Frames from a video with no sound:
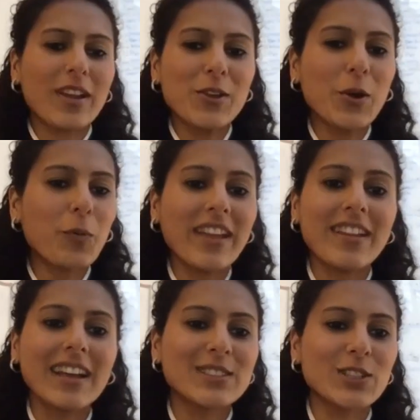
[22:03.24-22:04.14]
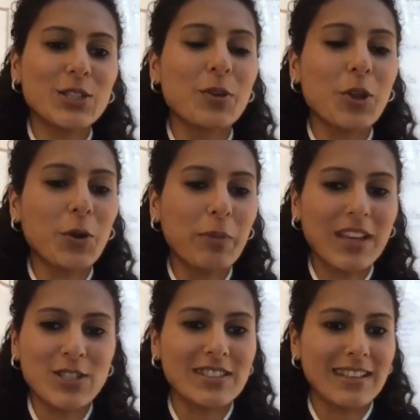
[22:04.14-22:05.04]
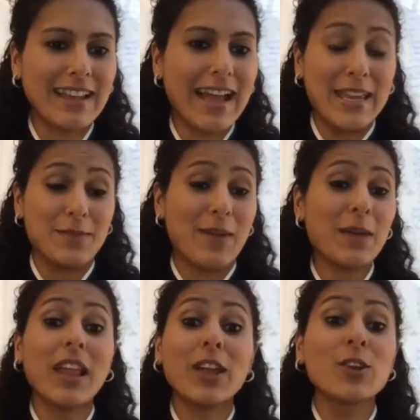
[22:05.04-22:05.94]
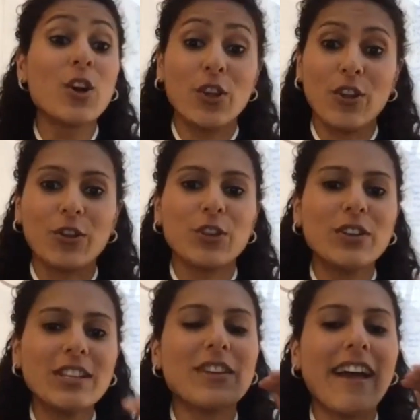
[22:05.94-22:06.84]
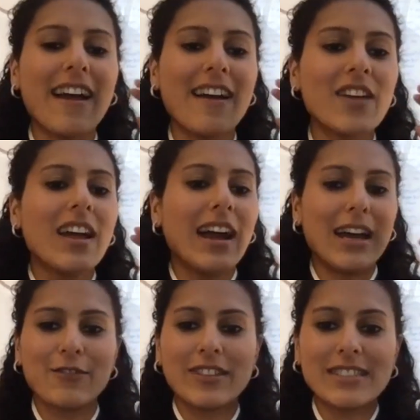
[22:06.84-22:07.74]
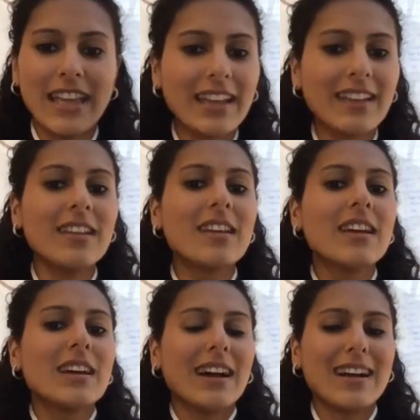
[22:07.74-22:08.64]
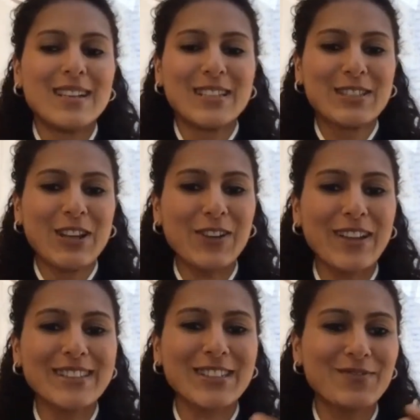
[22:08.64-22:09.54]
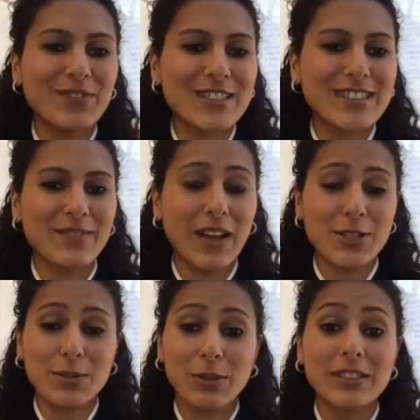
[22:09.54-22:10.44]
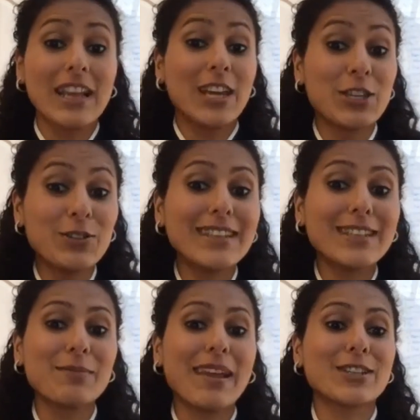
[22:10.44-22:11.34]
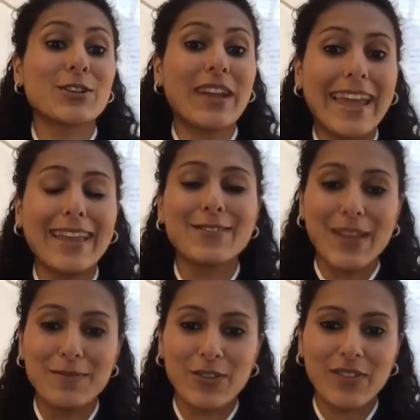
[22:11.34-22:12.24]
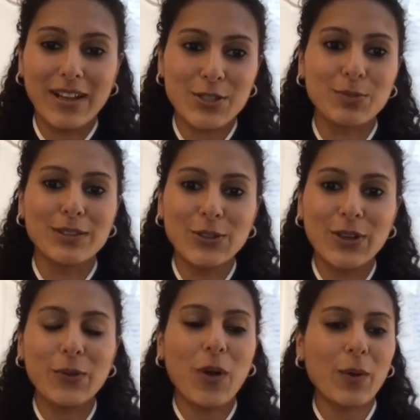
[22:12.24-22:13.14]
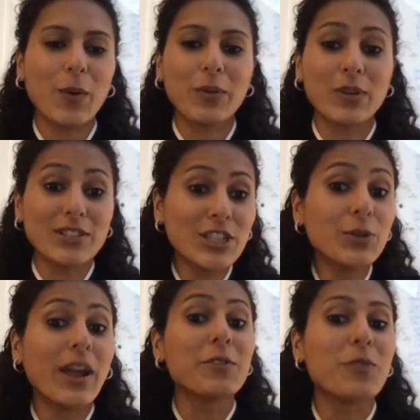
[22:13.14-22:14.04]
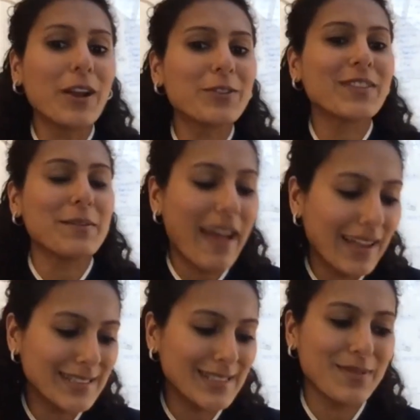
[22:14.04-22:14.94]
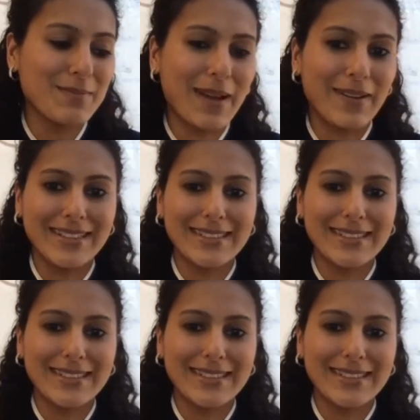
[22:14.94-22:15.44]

You're way nicer to your patients than I am. I'm like, no. You need to have out of the 10 servings of fruits and vegetables, you need to make sure 8 of them are vegetables. You can walk away with 2 and 1 of them has to be berries.